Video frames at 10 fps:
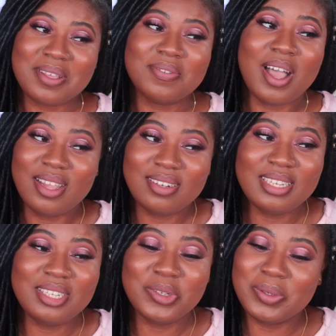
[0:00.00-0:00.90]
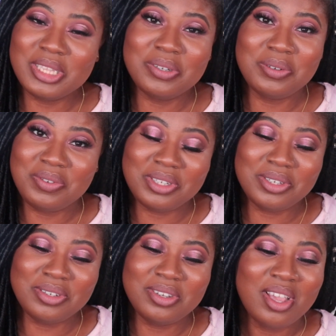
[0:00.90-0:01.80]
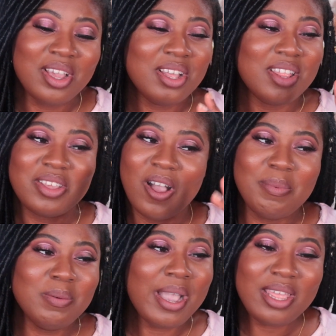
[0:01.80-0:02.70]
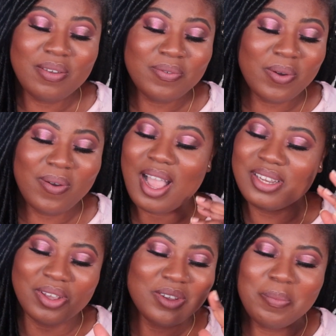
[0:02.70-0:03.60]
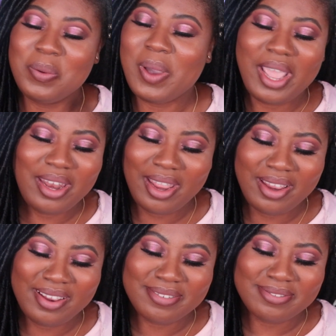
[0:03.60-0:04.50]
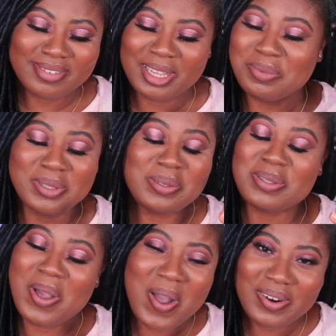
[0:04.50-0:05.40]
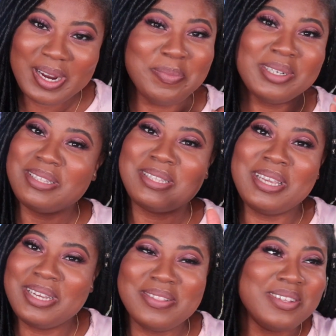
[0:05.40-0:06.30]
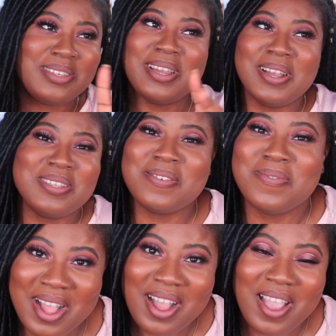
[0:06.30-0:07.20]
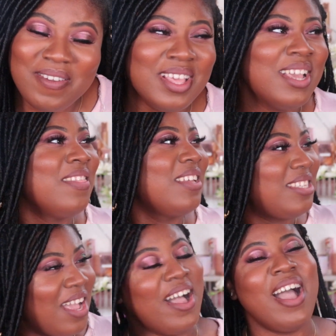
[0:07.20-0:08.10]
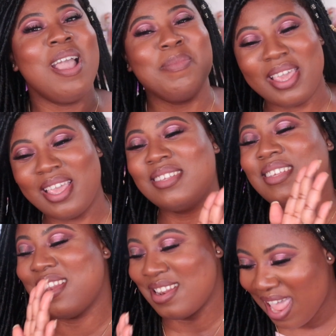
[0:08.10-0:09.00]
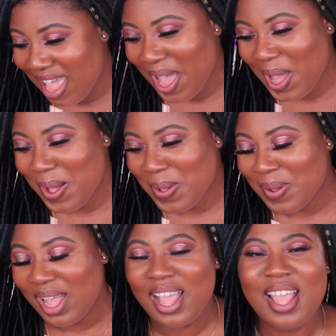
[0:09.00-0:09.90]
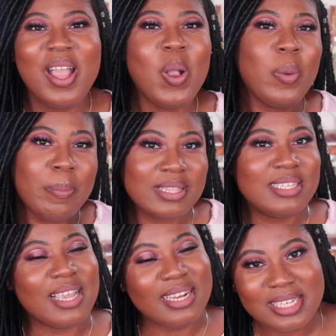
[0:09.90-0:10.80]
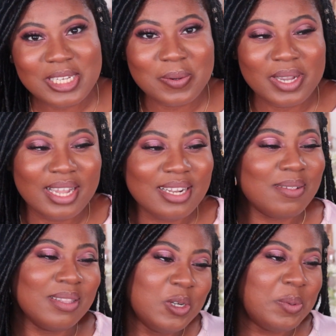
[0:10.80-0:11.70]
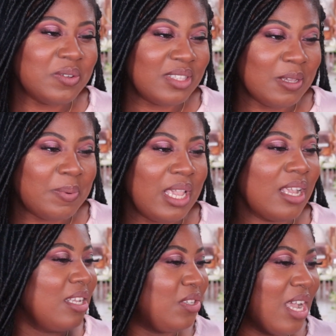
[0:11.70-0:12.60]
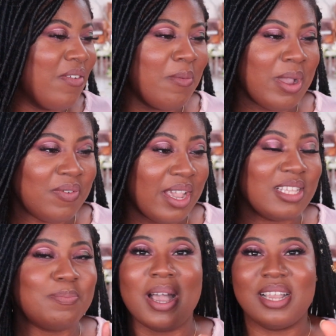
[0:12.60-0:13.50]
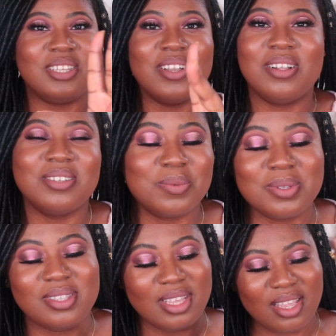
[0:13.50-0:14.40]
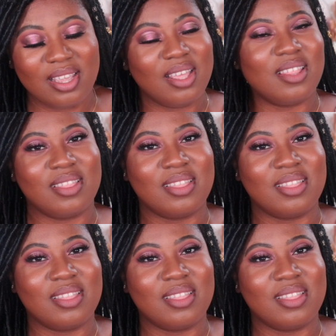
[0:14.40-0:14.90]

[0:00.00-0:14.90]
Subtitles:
Finally doing the review y'all been waiting for. I know y'all been waiting. I'm so sorry, but it's here. The day has arrived. The time is now. We're about to get into it. A little bit of sneak peek. I do have it on my face, but y'all will see,